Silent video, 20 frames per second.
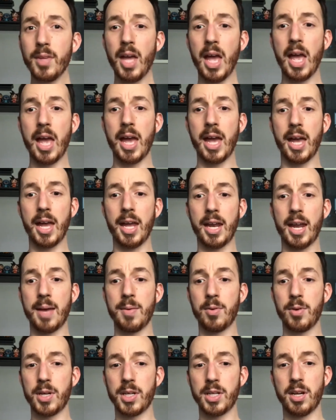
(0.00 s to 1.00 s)
and
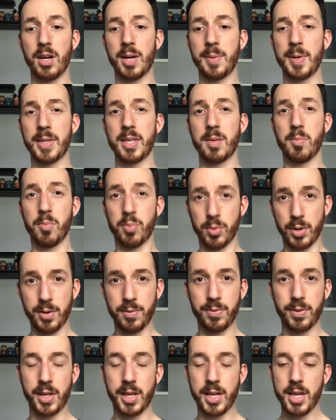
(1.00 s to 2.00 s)
I'm going to talk about them
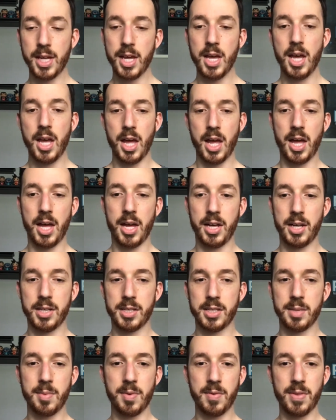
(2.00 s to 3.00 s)
briefly.
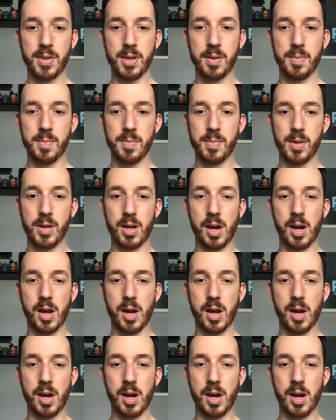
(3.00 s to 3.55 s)
Some of them,